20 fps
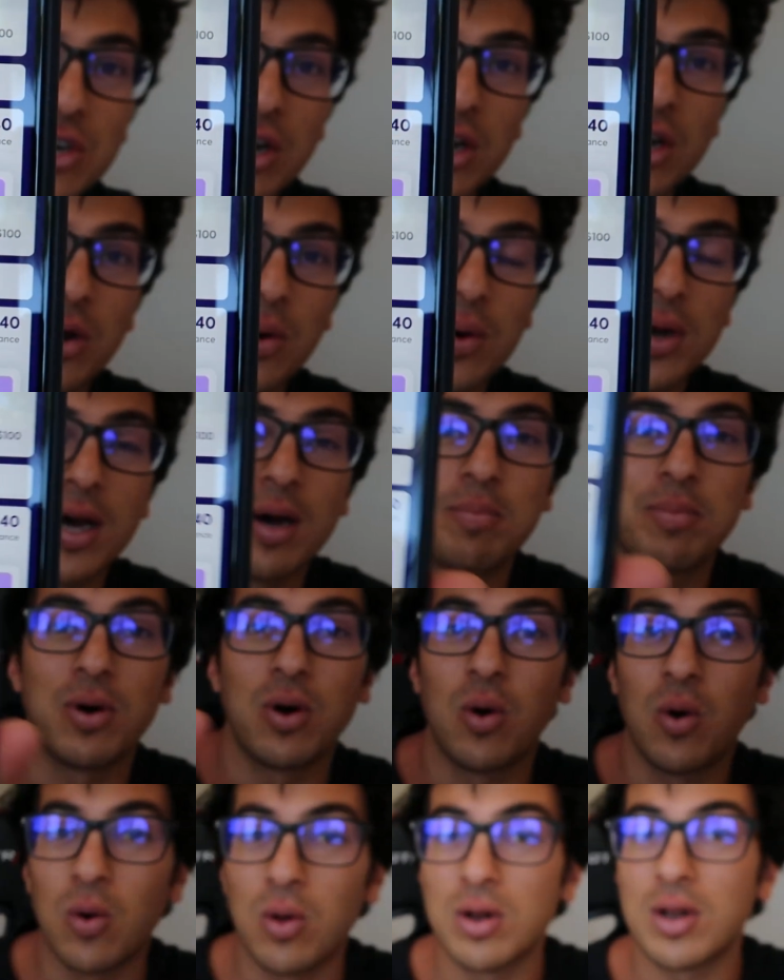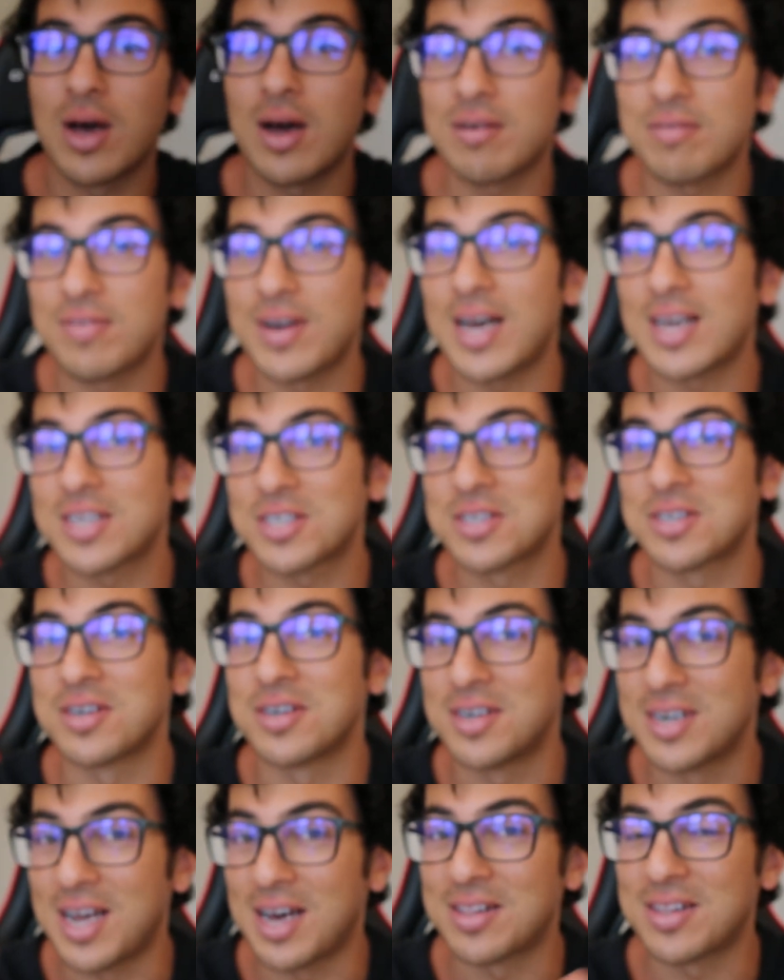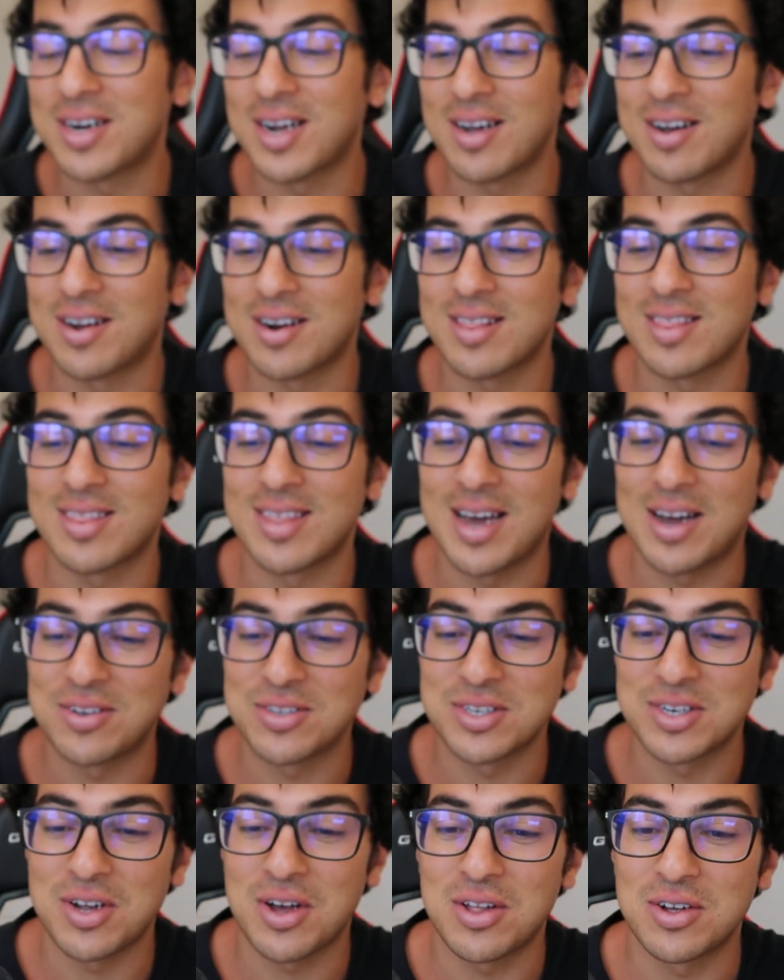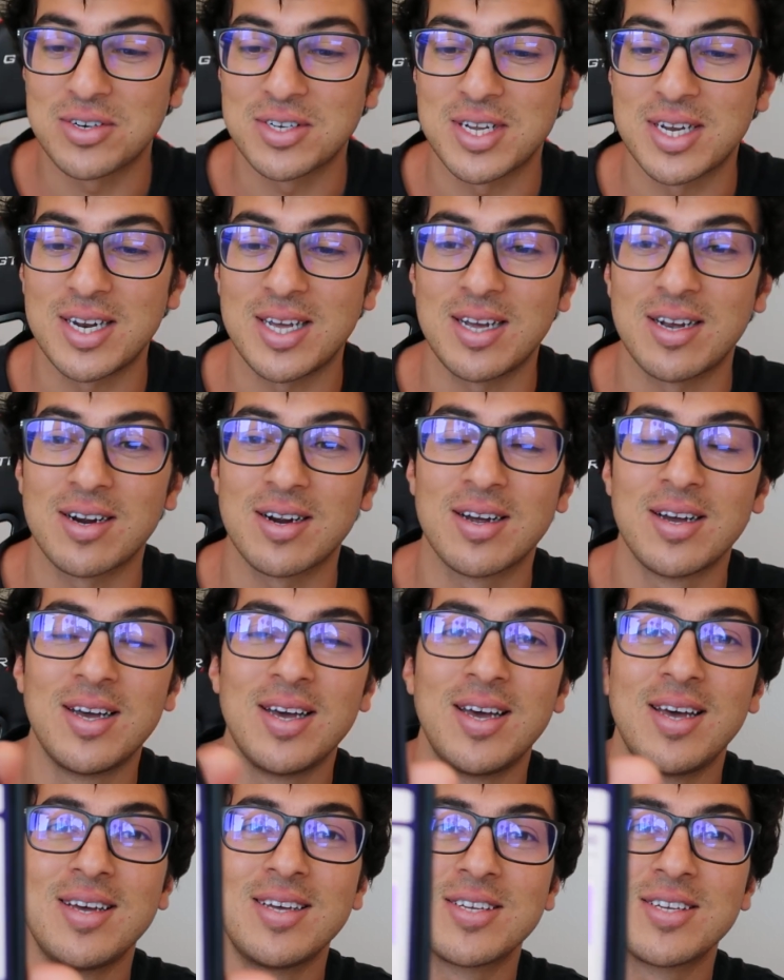start going up a whole lot faster now that I got one thousand dollars in here.